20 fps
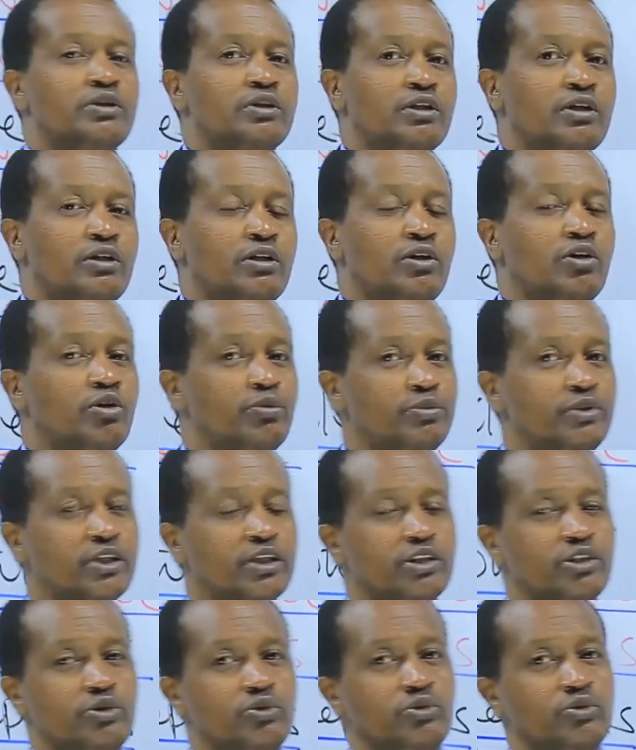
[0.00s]
I hope
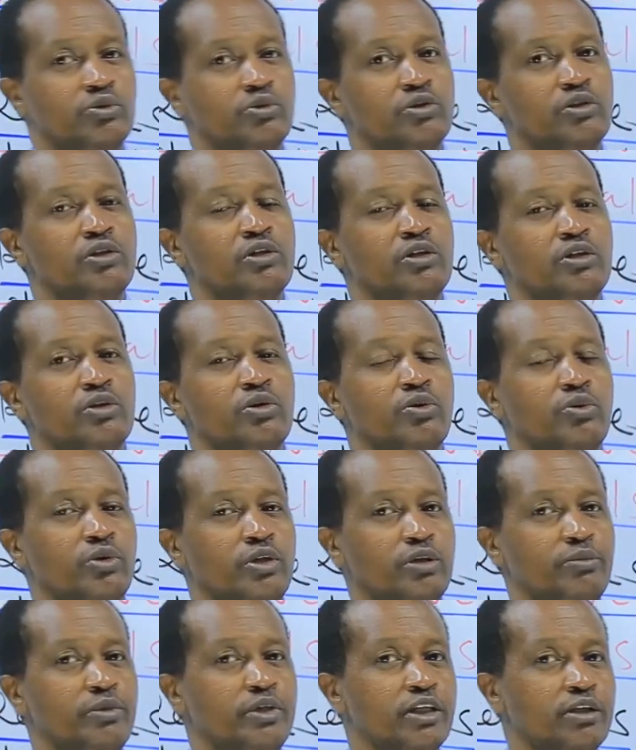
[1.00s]
that you
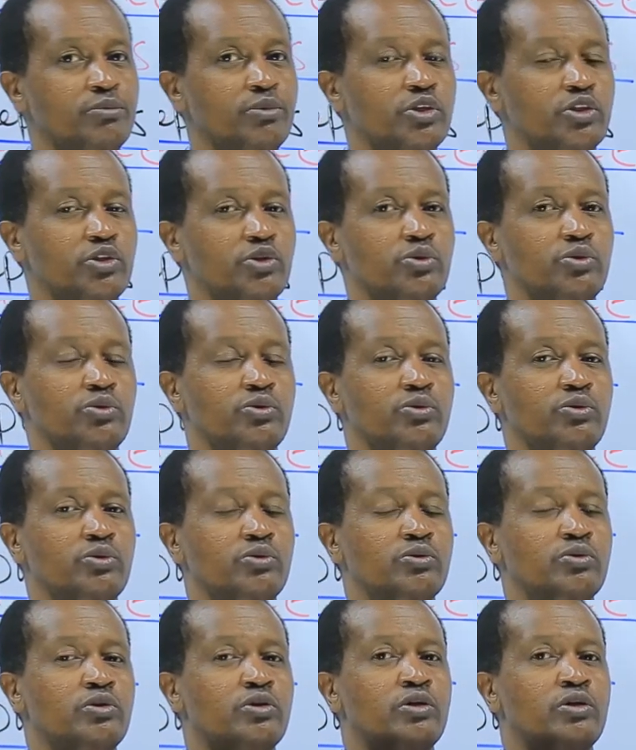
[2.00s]
will be able to